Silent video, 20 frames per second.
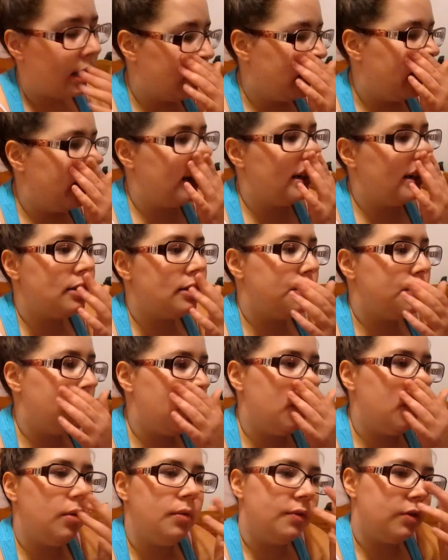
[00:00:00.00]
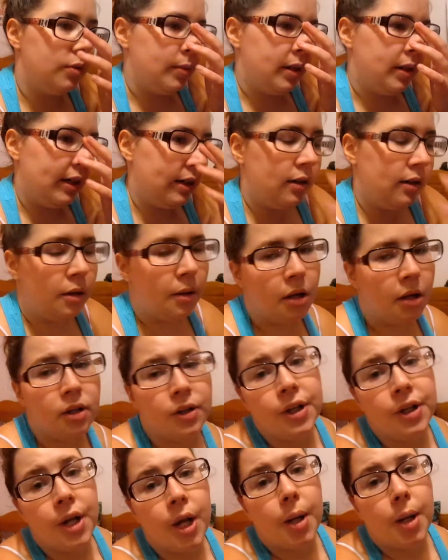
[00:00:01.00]
and it's a problem for me.
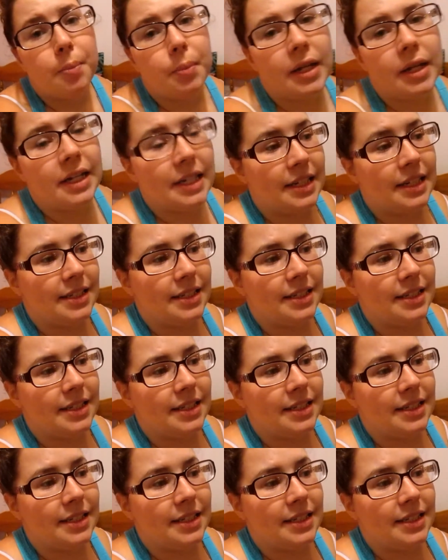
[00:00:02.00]
But it